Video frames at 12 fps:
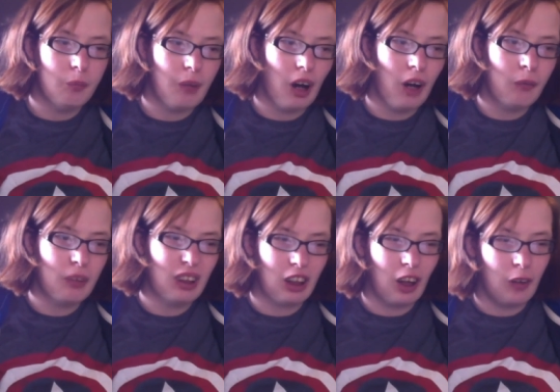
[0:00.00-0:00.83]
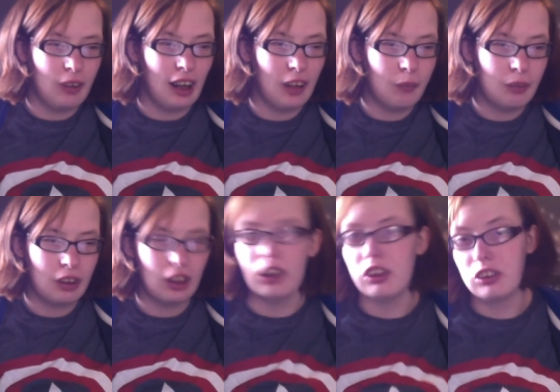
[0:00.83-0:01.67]
but I'm gonna go now
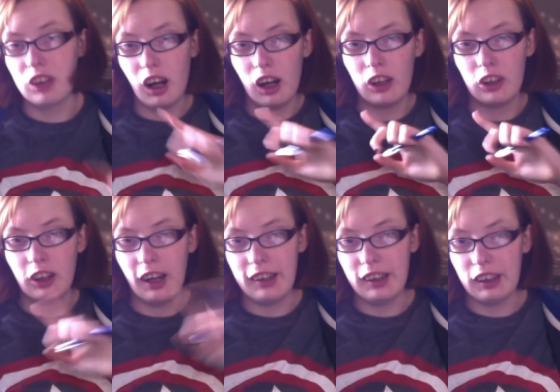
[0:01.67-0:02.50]
because I gotta edit